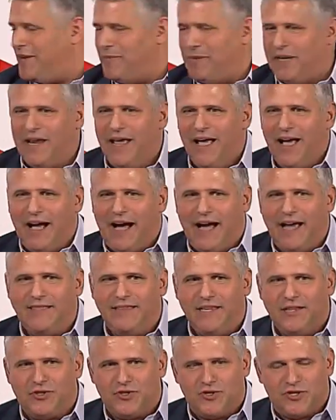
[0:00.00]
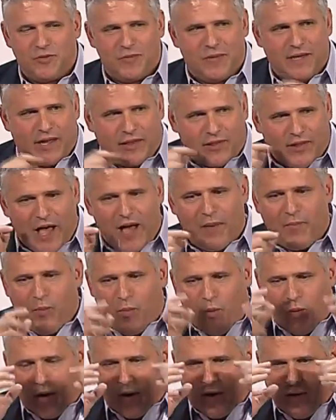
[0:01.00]
I mean, I think there should be a lot
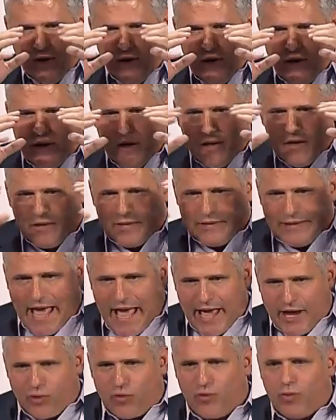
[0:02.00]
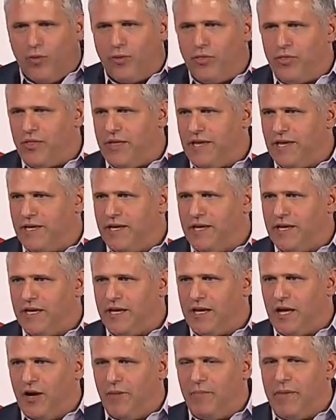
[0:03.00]
more lateral
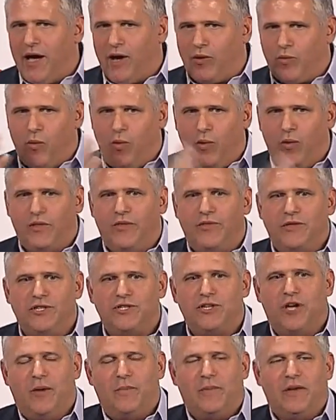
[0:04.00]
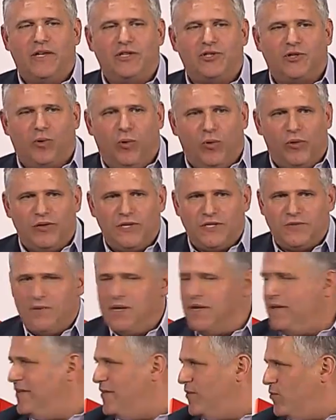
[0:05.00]
thinking about all of these companies and all these
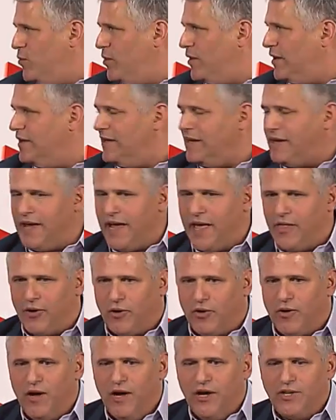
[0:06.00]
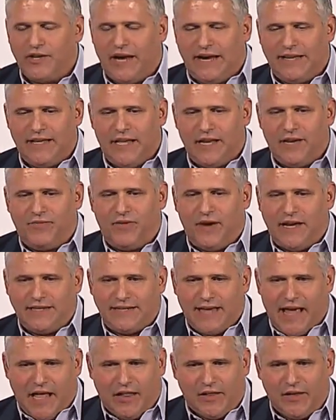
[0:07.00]
media working together to identify
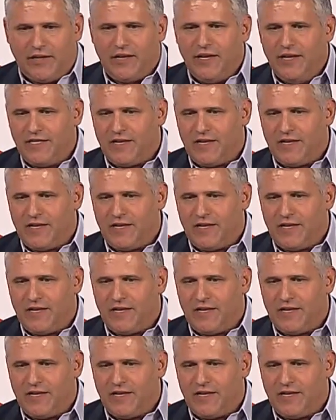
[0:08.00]
talent,